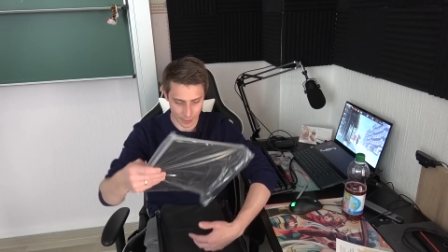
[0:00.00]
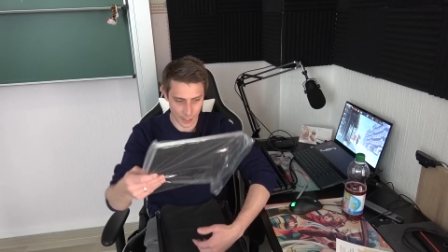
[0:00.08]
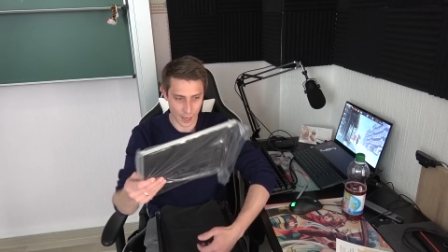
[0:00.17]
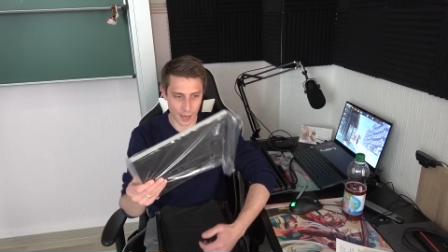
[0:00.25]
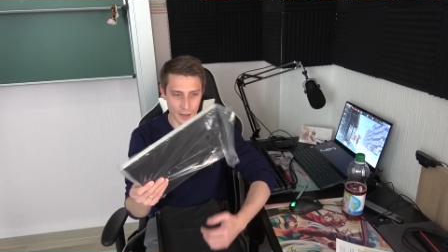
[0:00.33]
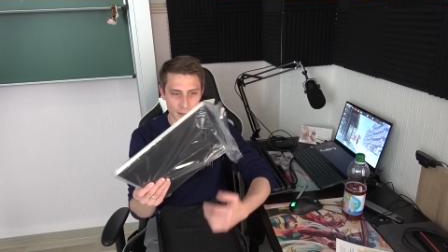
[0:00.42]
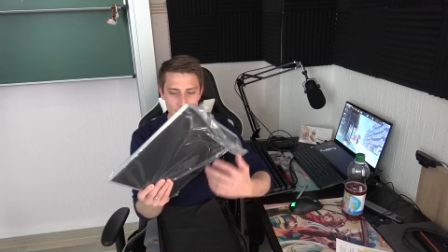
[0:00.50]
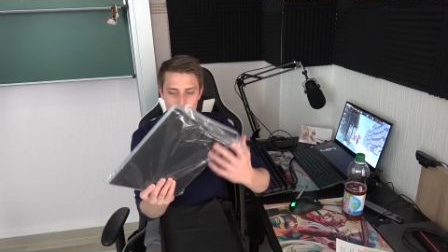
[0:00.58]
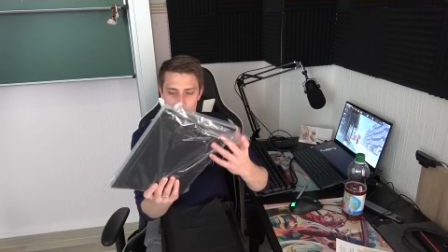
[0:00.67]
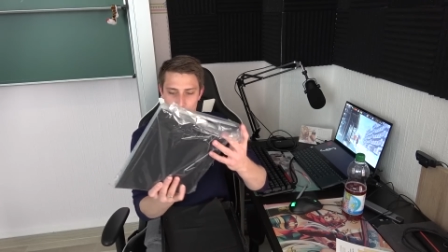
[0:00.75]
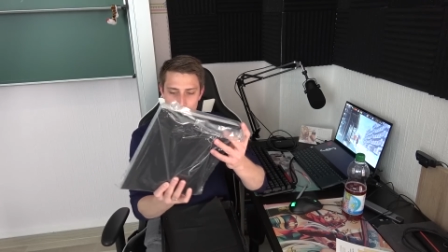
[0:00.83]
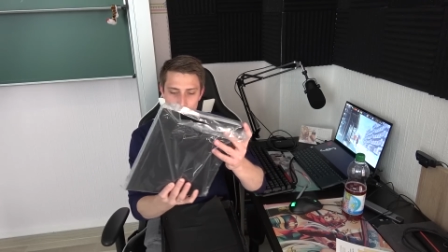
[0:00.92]
Ah,
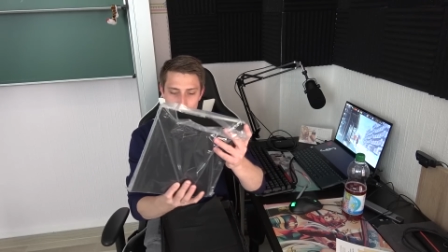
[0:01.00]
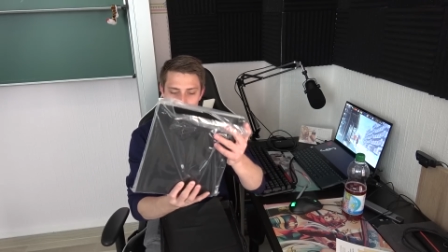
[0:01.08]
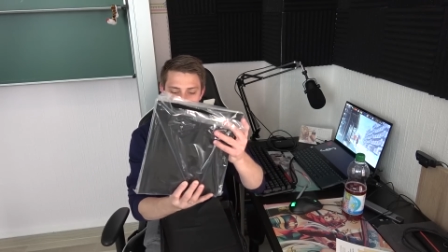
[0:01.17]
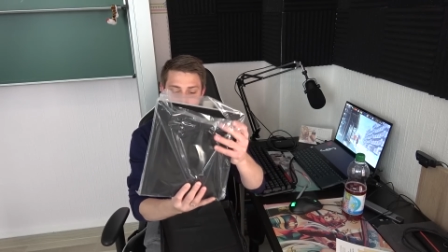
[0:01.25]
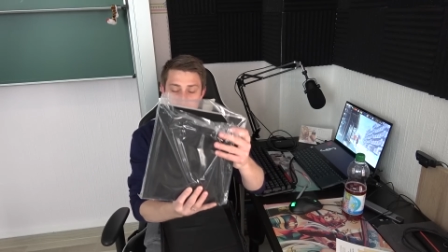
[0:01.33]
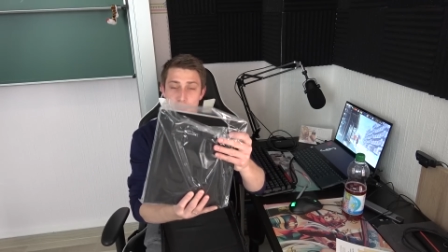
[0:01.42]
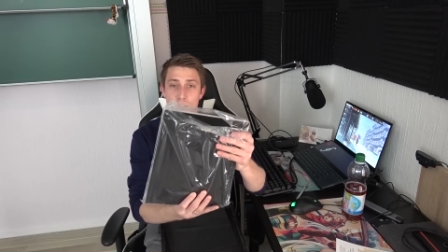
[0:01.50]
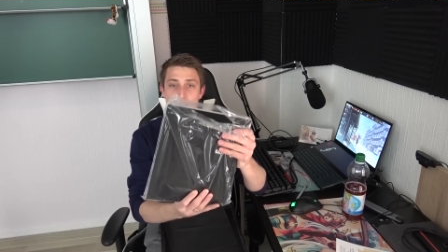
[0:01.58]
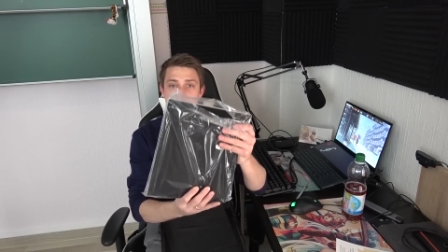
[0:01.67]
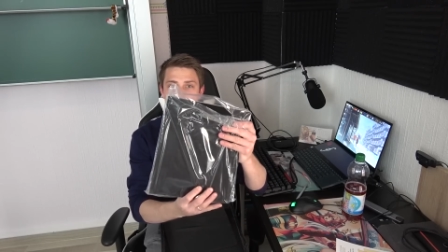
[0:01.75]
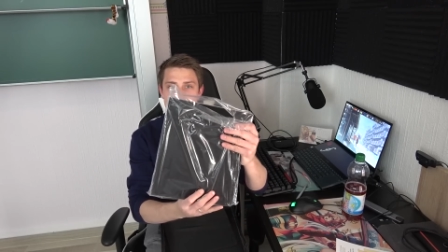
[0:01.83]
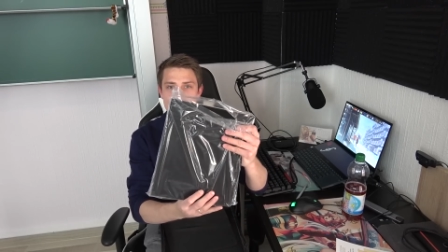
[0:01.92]
this
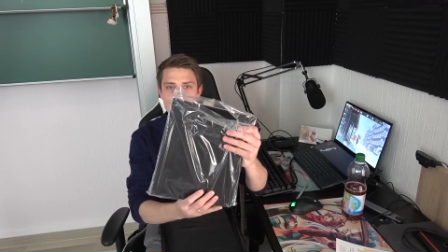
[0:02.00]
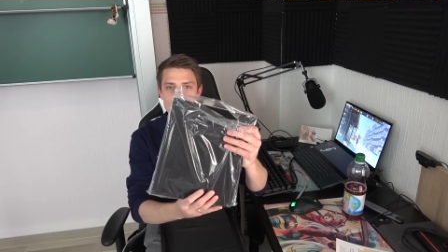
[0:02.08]
thing is